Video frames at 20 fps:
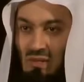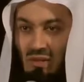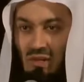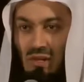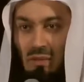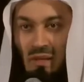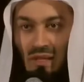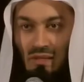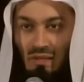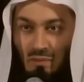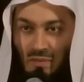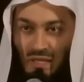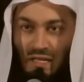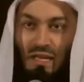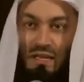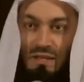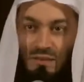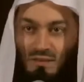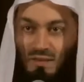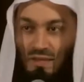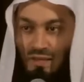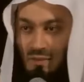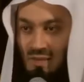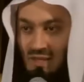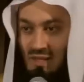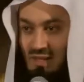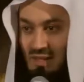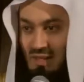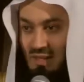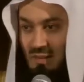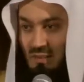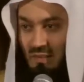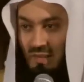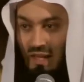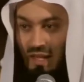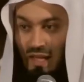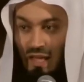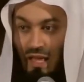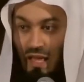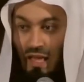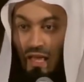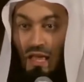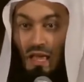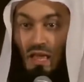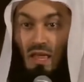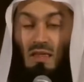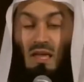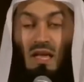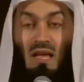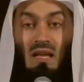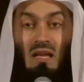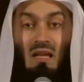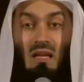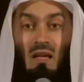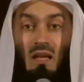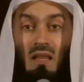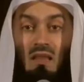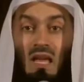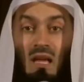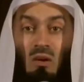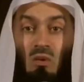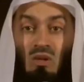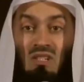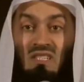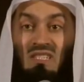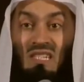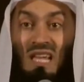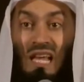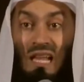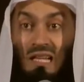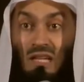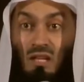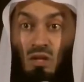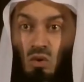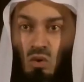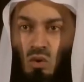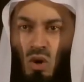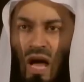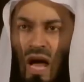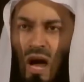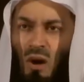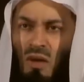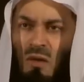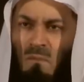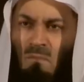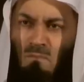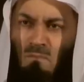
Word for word: we talk about them again today, mashallah. They, they would tell you how